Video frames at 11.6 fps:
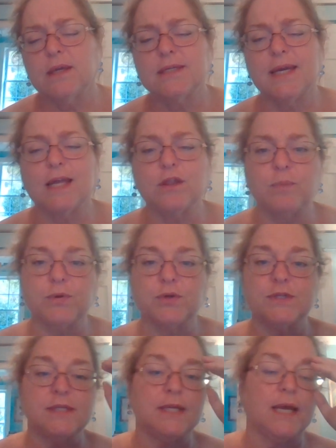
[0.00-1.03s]
to get the
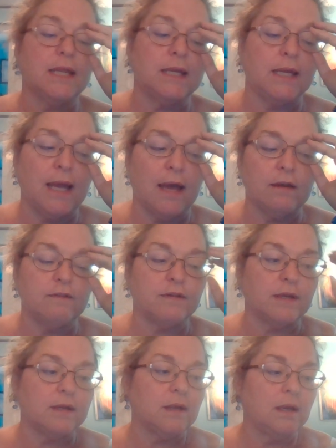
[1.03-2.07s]
personality out of
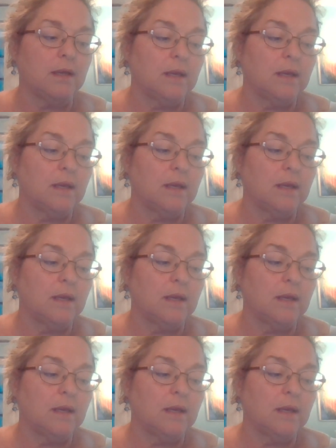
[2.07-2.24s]
it.